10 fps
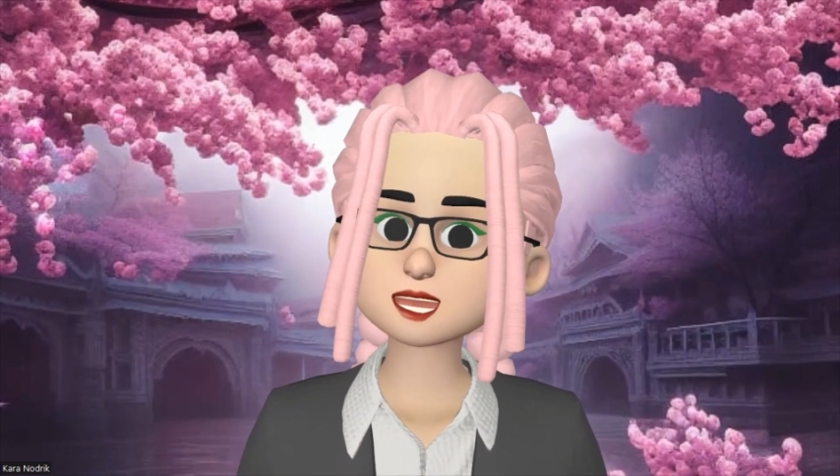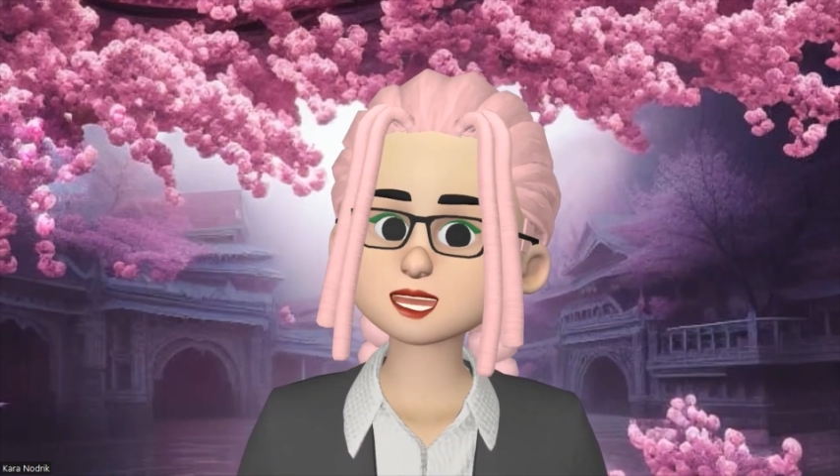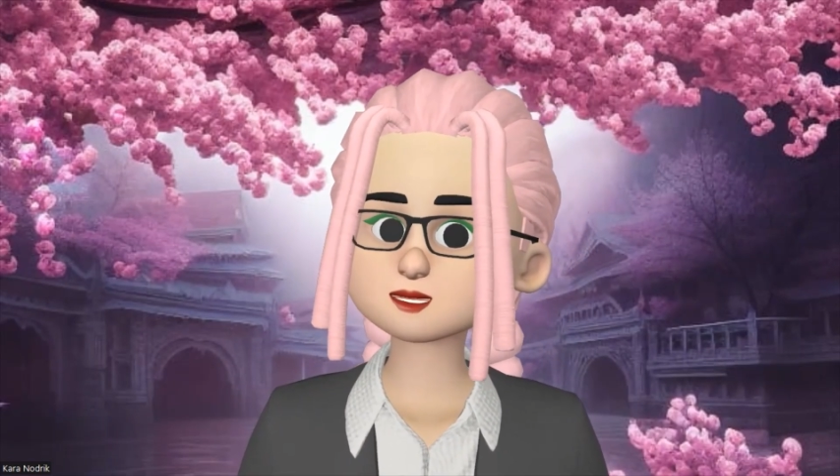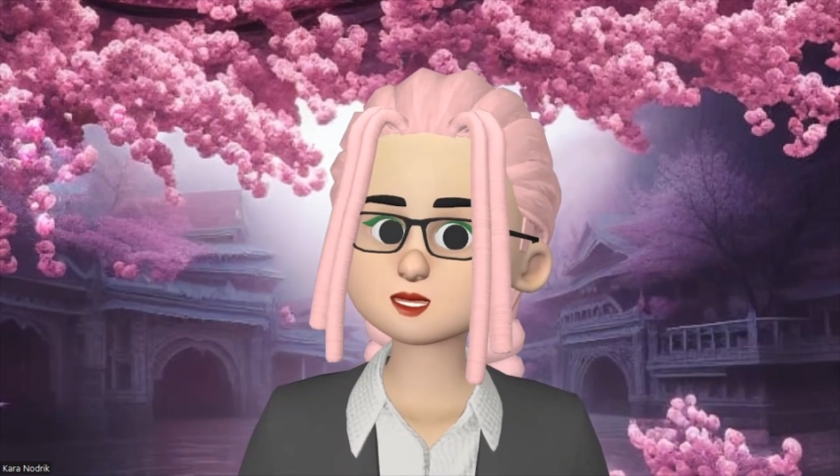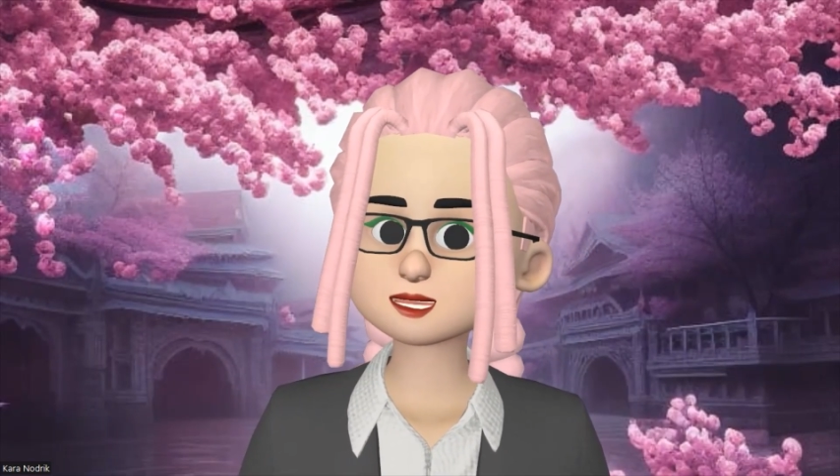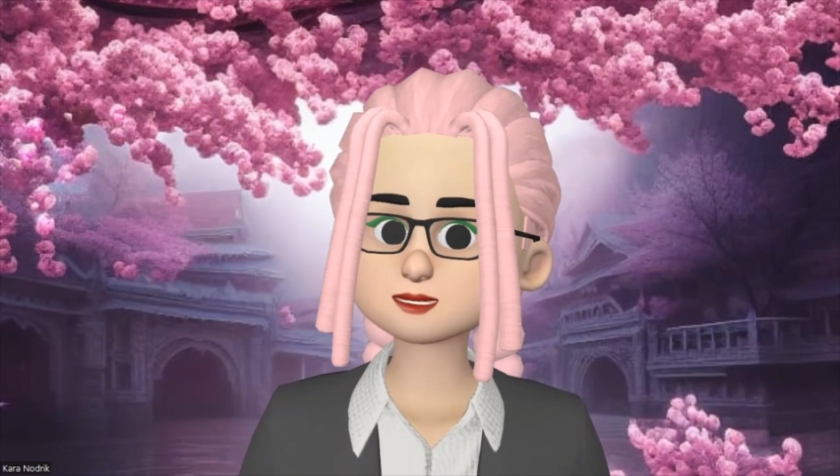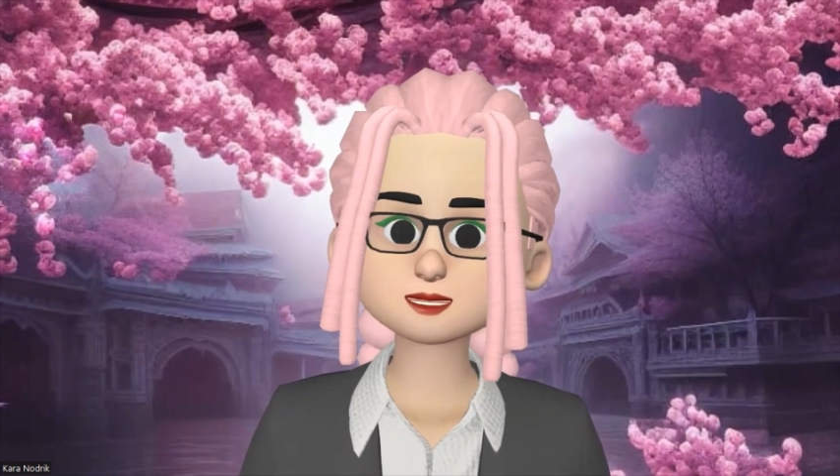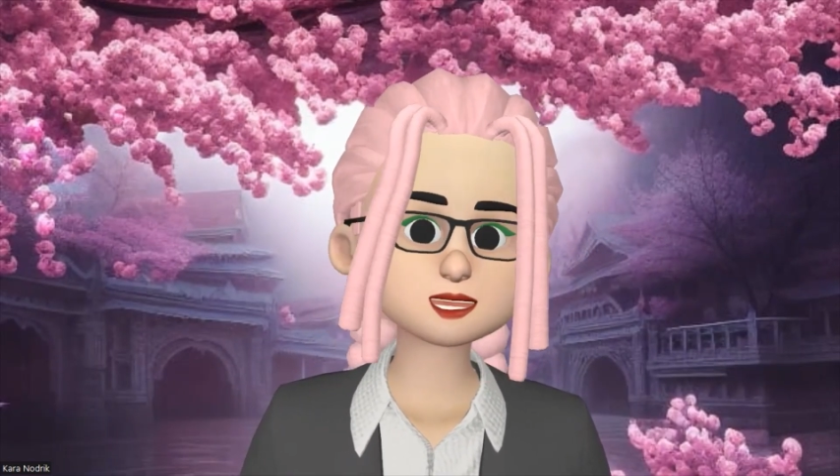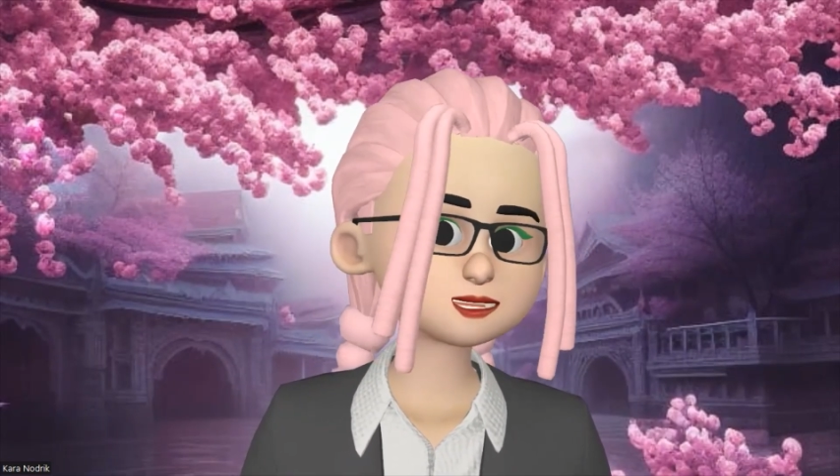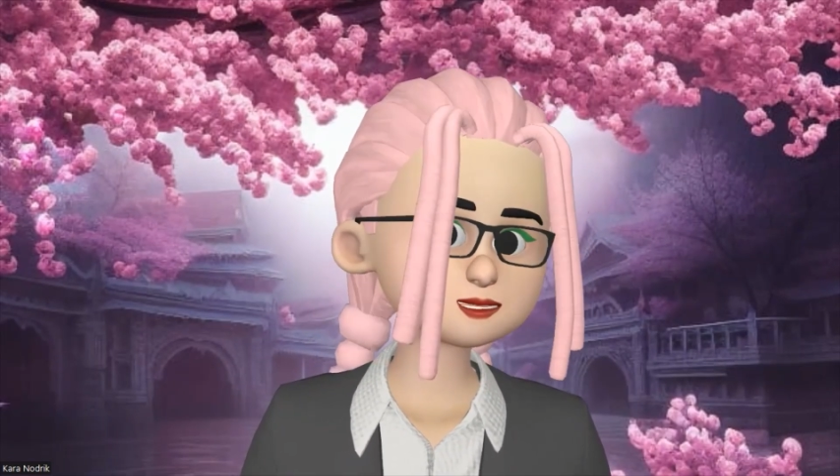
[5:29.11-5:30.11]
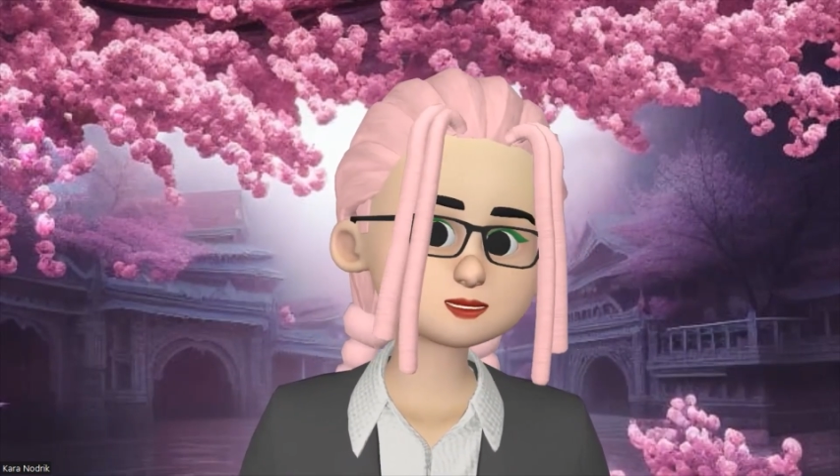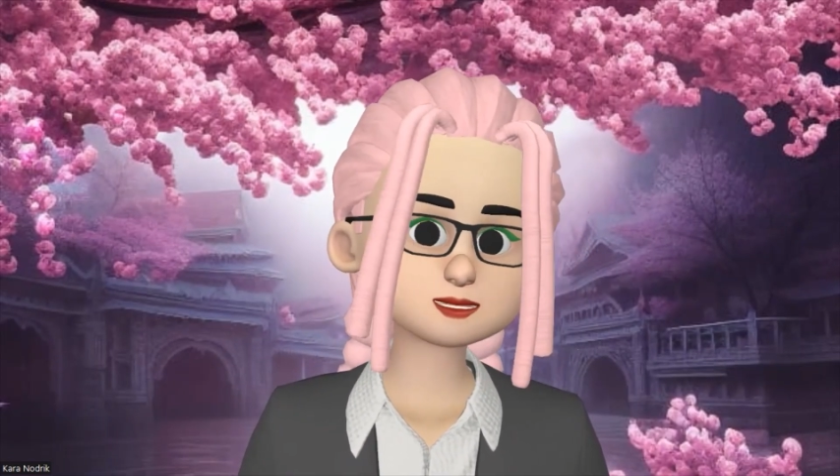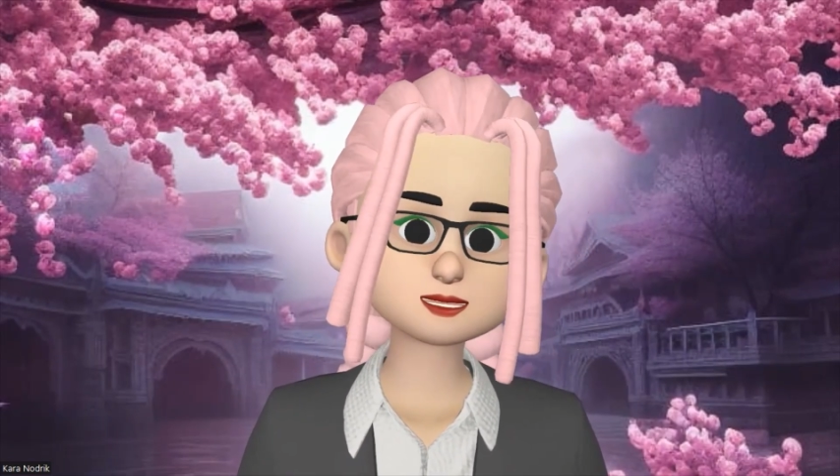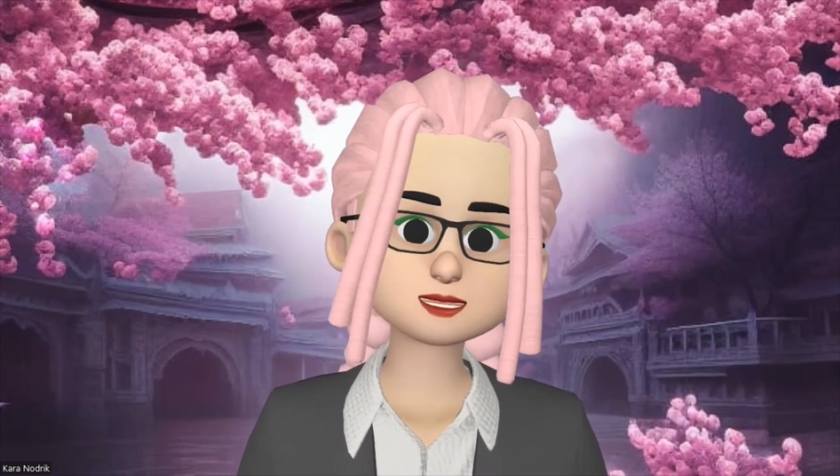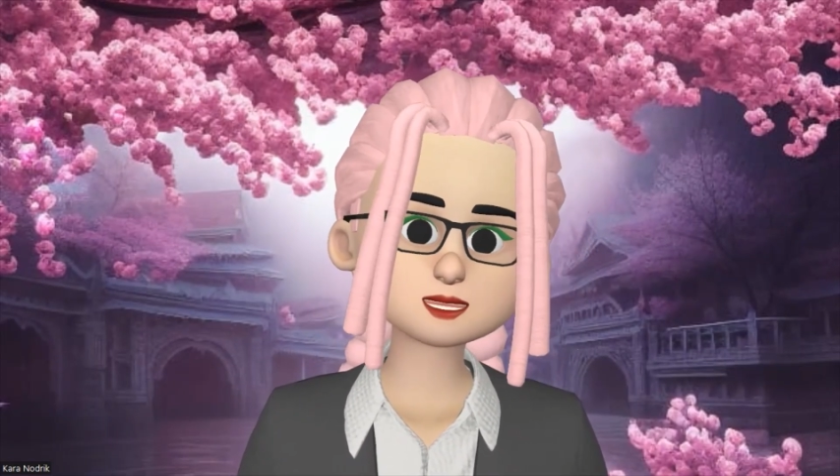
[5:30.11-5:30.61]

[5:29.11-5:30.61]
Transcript: is continually evolving,